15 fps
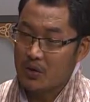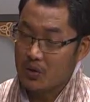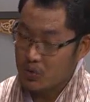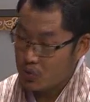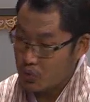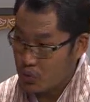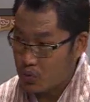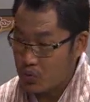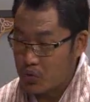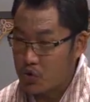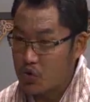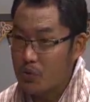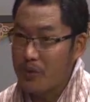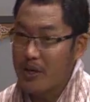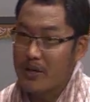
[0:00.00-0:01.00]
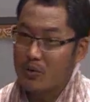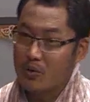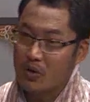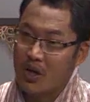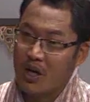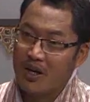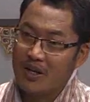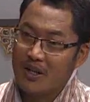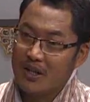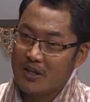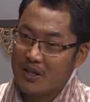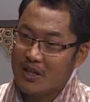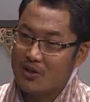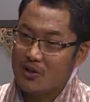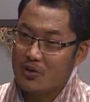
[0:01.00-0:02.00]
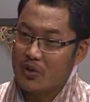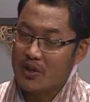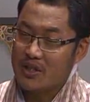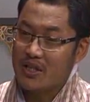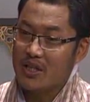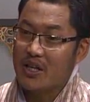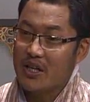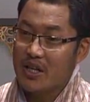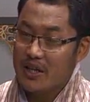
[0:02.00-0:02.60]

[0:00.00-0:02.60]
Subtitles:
Chume and Ura constituency,